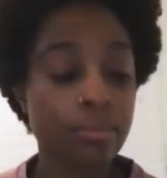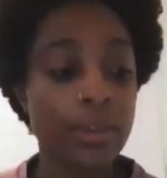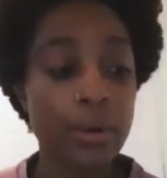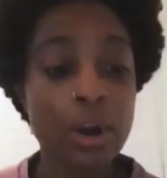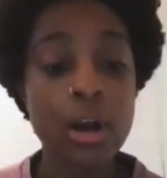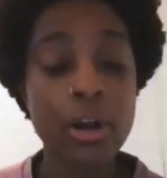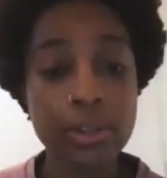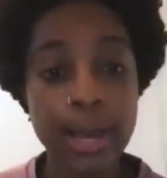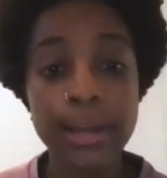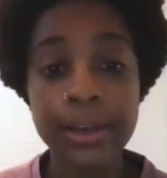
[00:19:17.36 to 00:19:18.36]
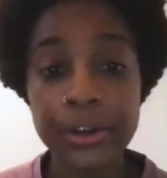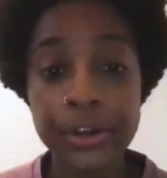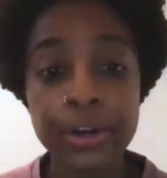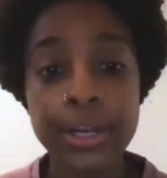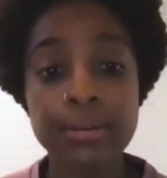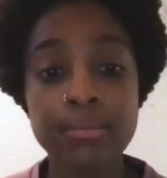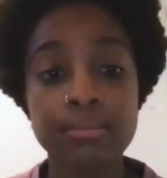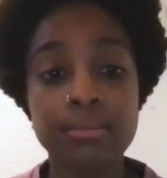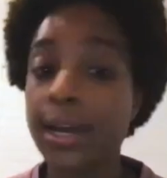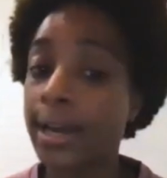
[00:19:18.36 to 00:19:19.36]
they were hungry that year.
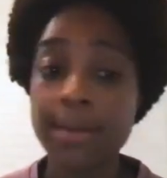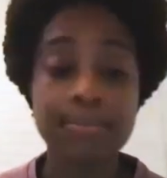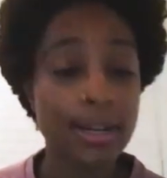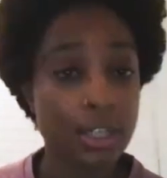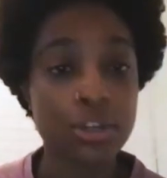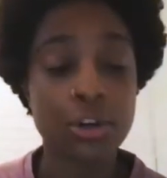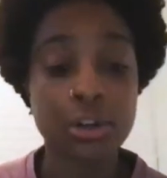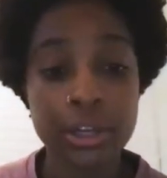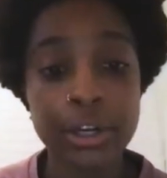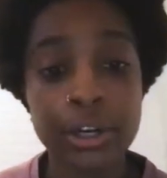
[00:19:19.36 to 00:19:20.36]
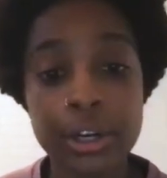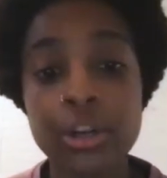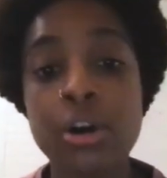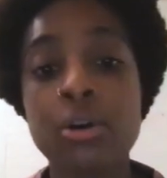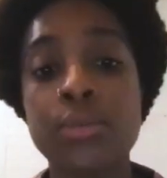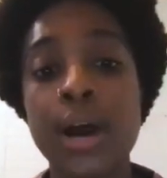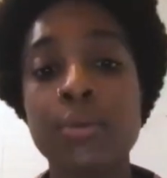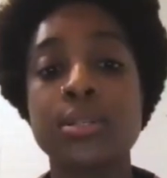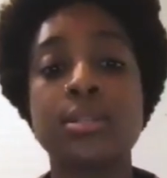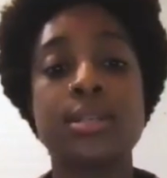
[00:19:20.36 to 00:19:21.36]
And like I had mentioned earlier, that
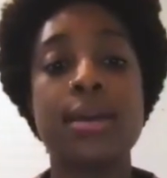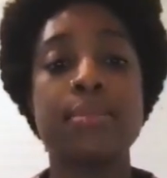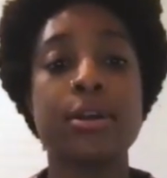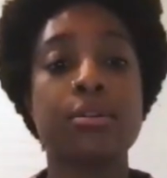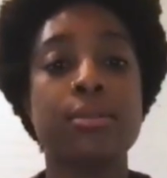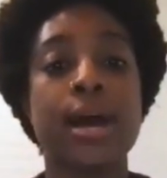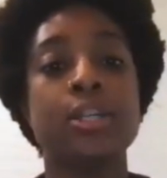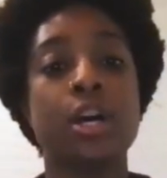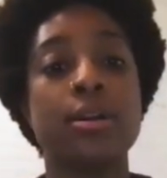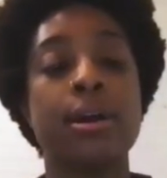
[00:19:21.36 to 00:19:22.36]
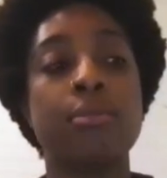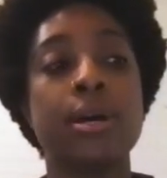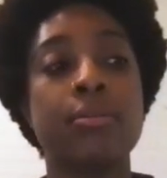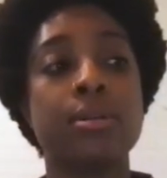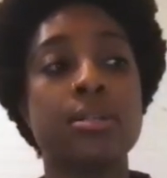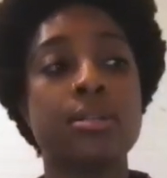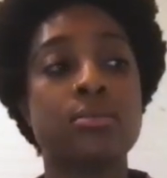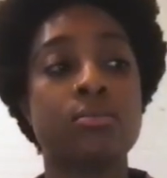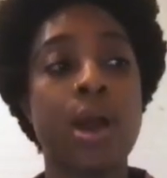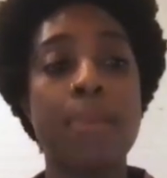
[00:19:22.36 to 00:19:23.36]
was the same year that John Elway was
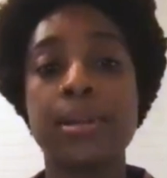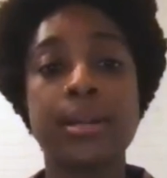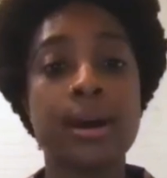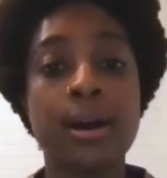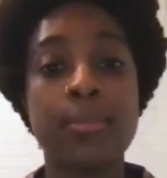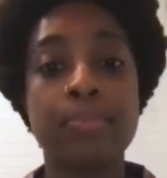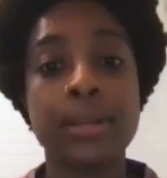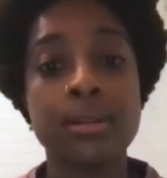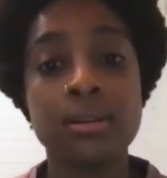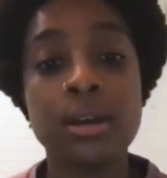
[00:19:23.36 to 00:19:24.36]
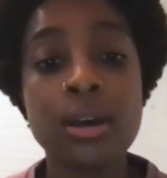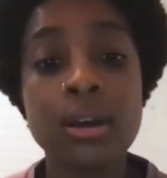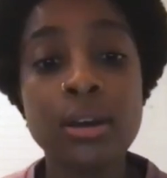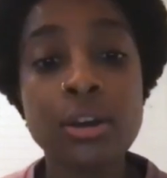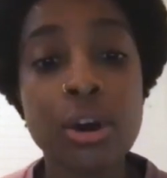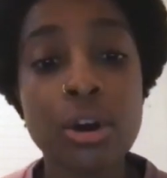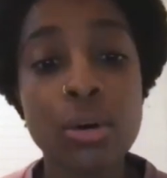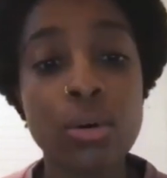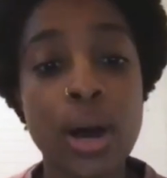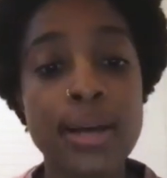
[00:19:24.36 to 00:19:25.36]
wrapping it up. And,
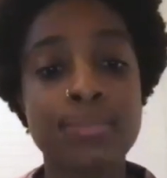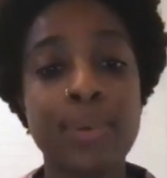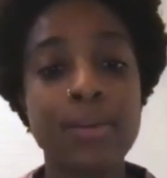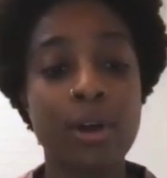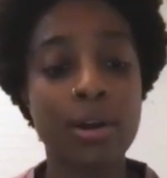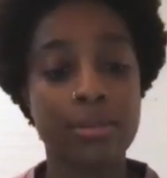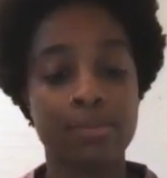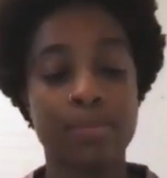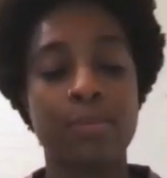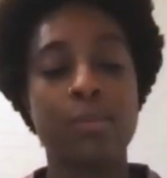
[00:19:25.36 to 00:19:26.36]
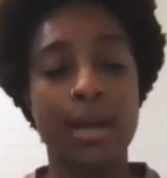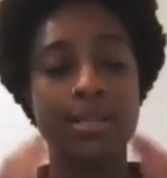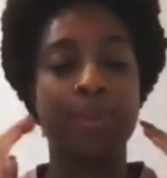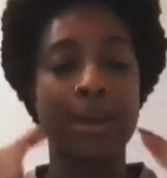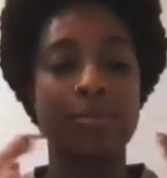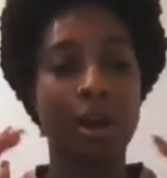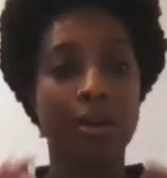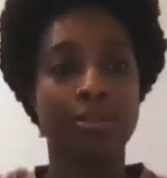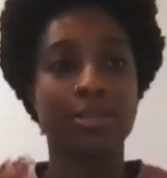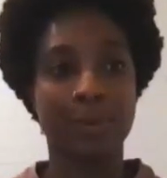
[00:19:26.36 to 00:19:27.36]
as Ben
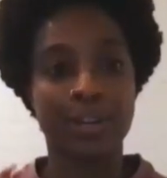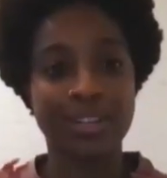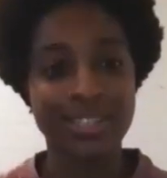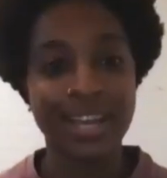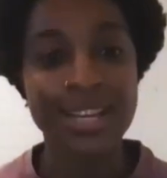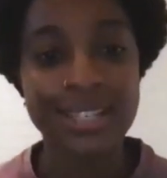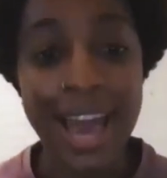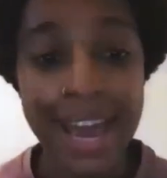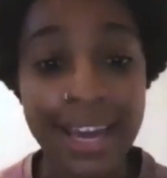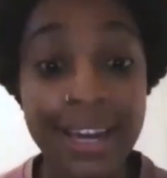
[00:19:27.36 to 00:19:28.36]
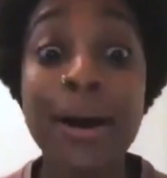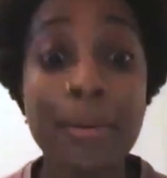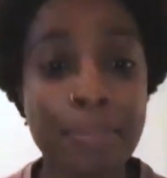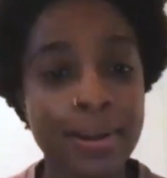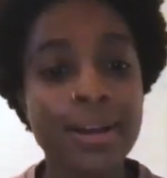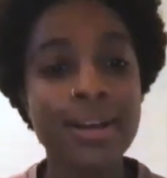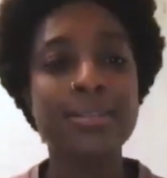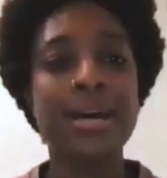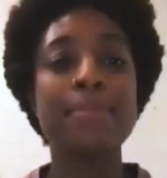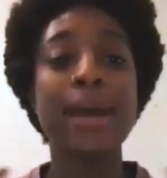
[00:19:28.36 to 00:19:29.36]
Roethlisberger says, hang it up.
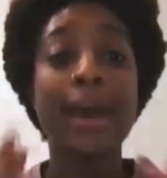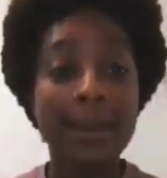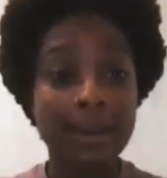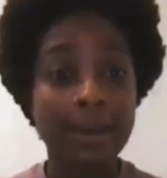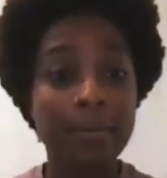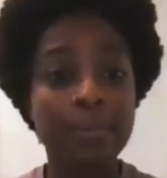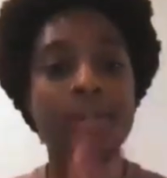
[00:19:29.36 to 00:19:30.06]
Time to hang it up.